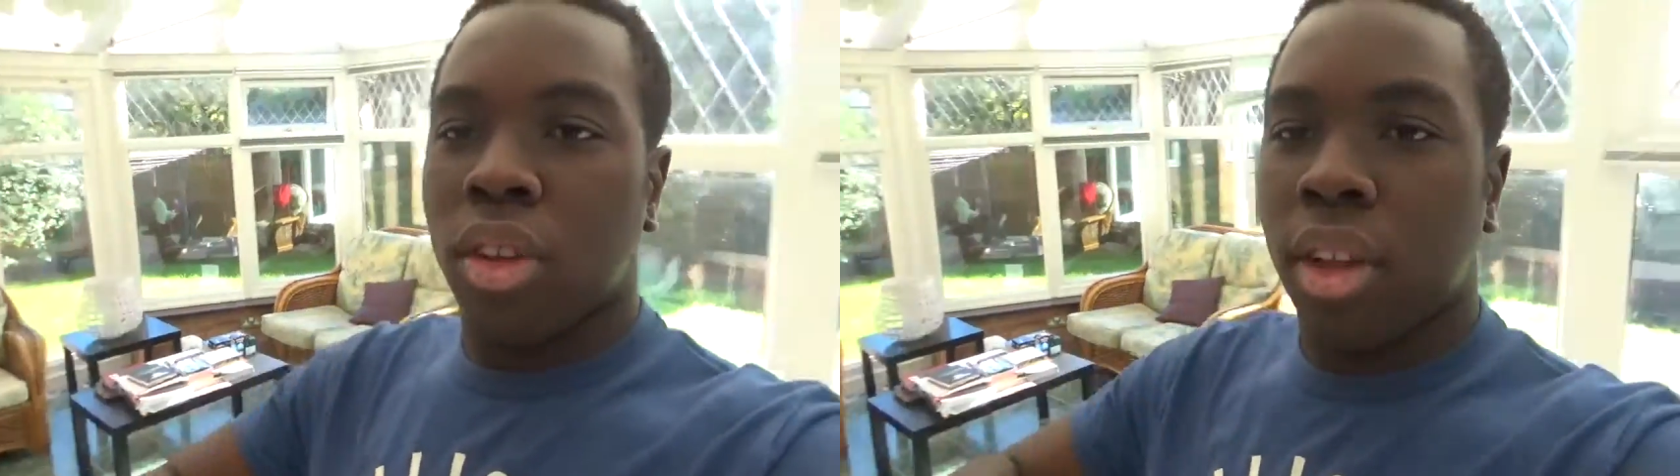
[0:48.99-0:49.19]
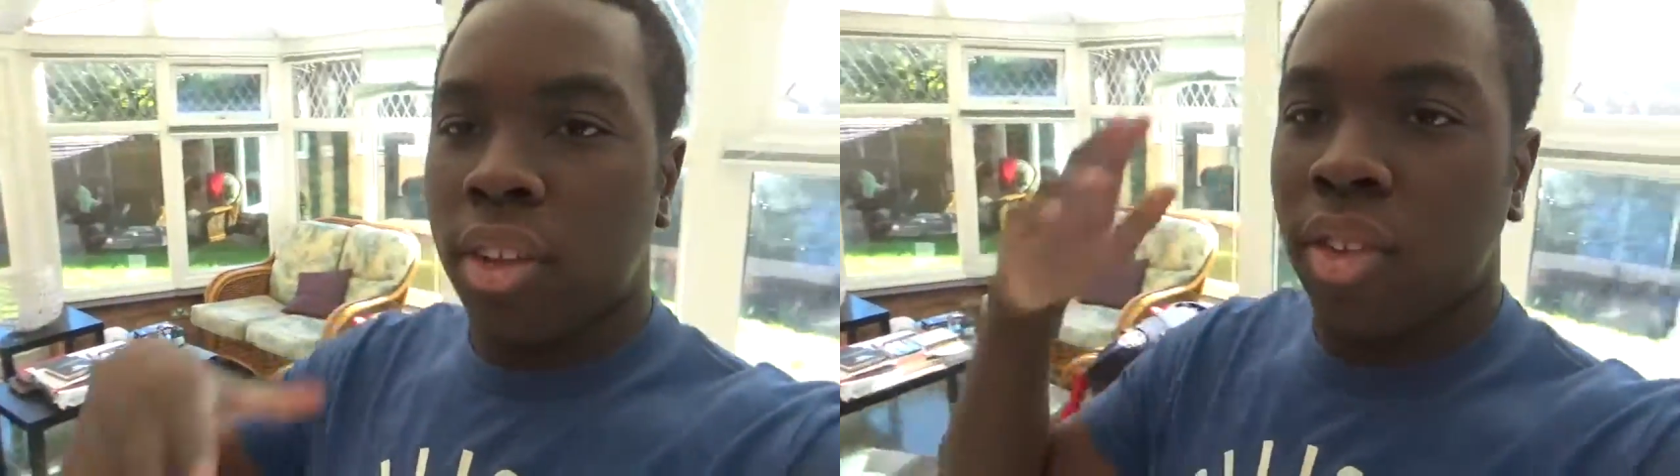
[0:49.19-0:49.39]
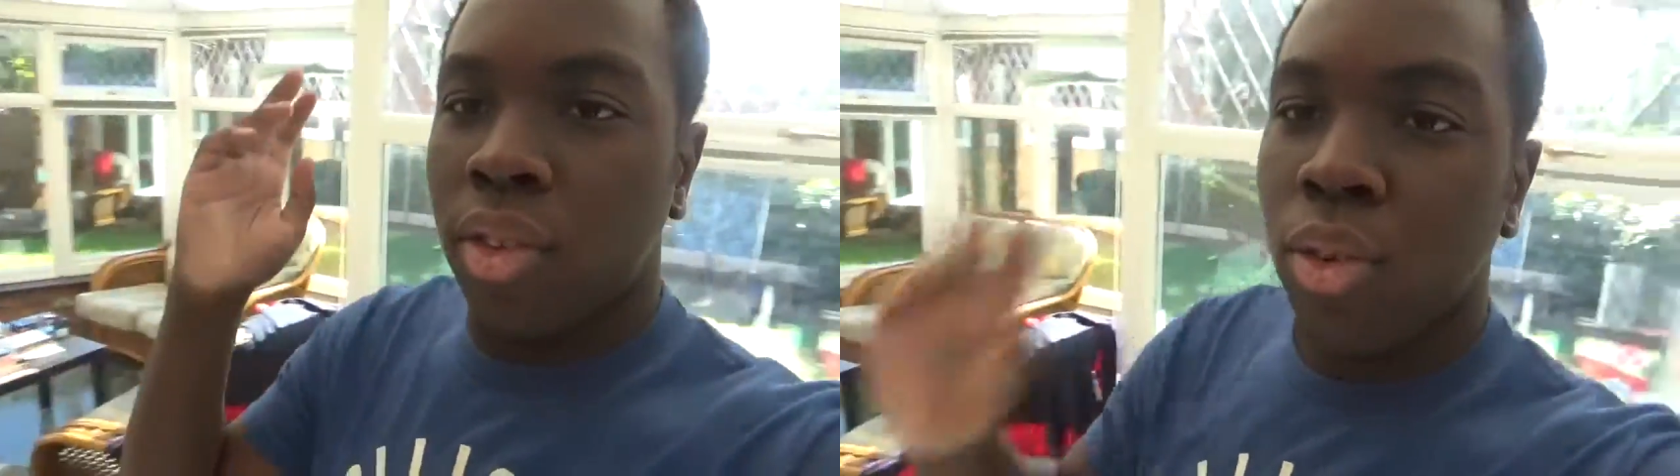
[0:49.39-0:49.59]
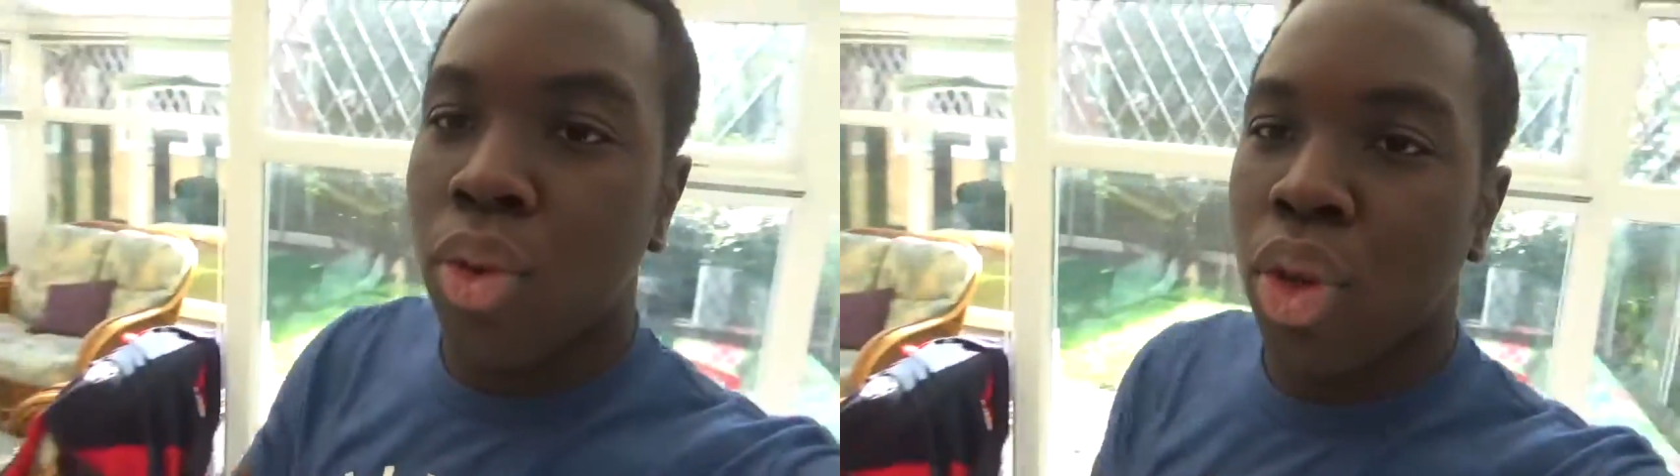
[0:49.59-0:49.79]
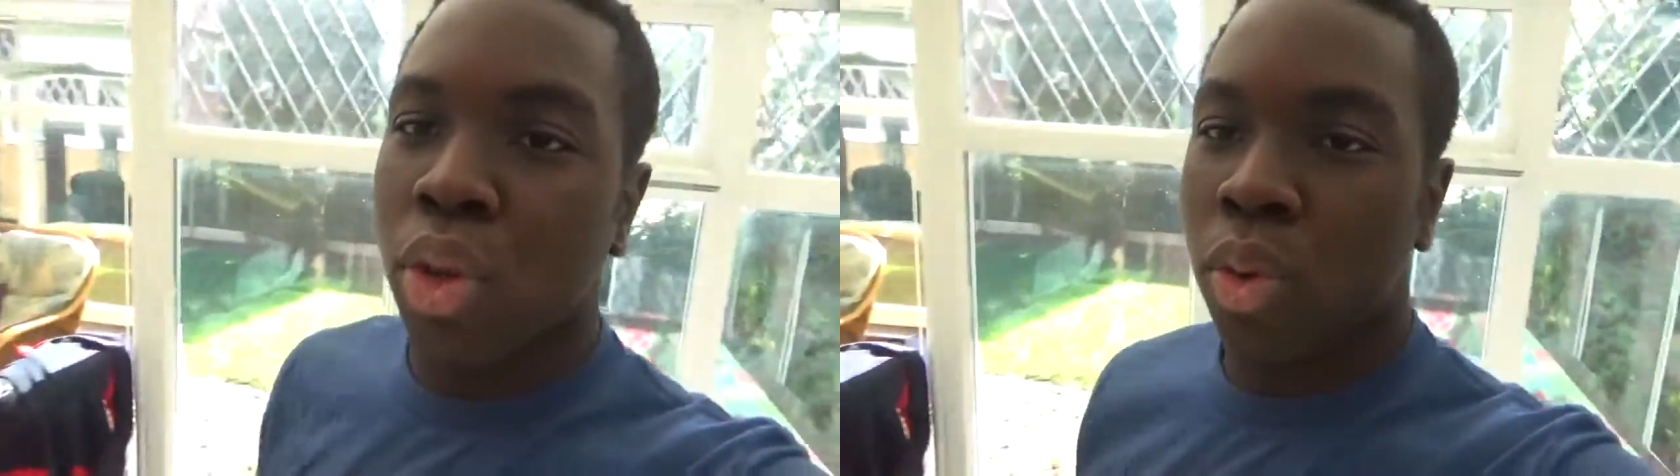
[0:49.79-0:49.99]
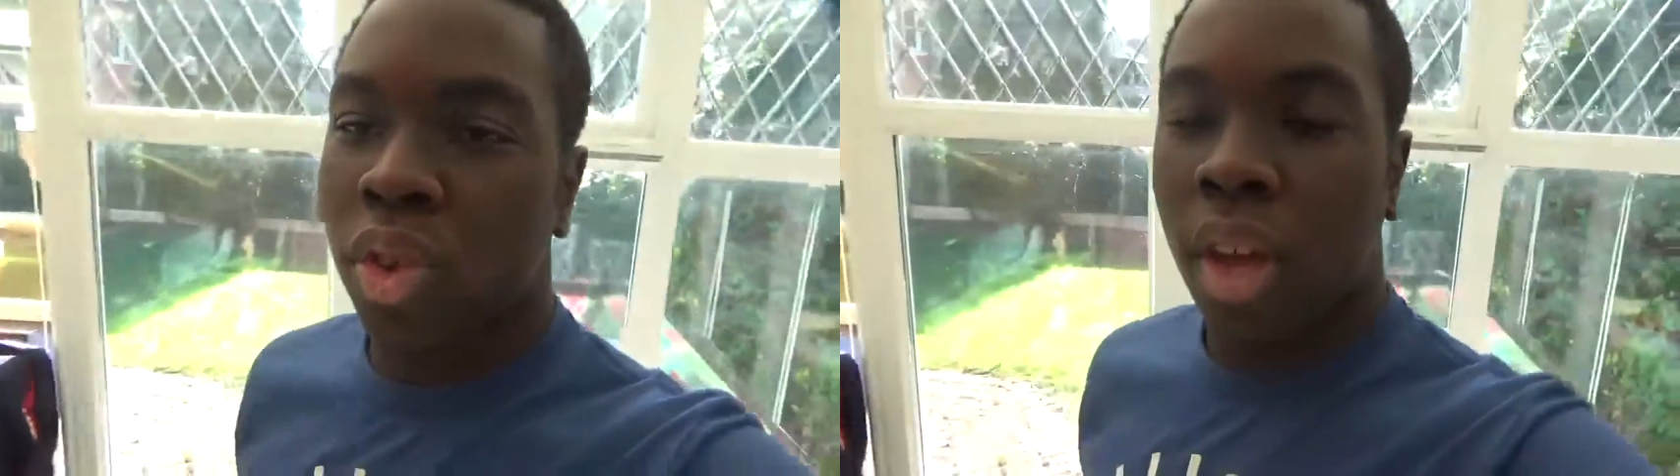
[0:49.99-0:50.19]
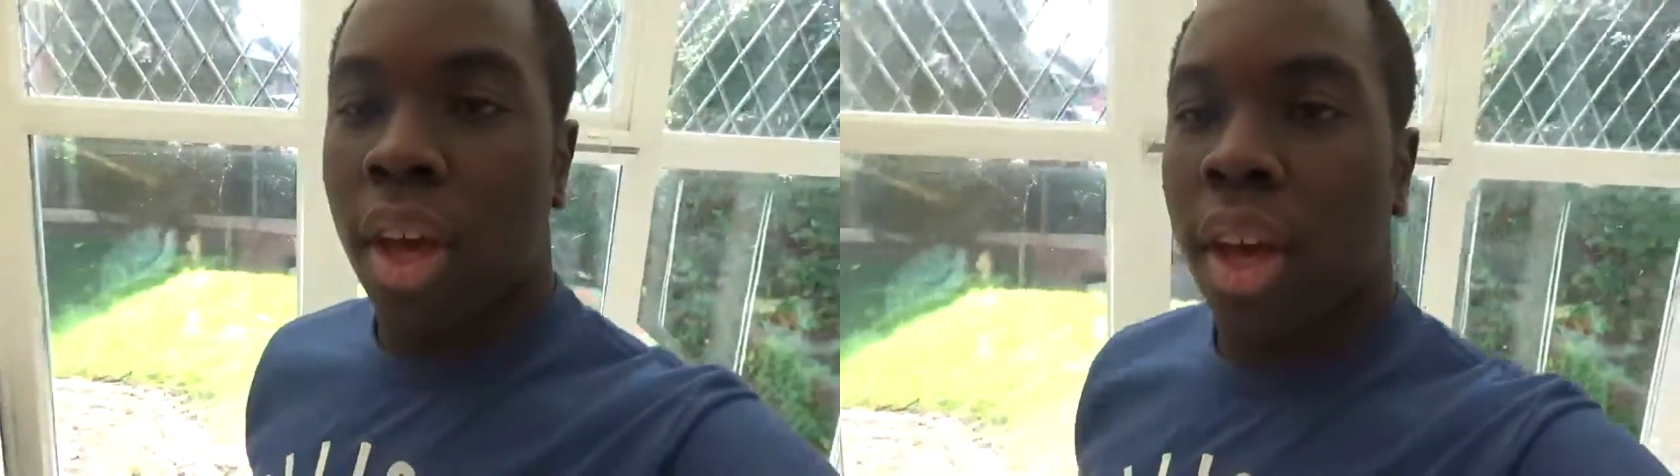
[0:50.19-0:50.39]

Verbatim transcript: Let's do news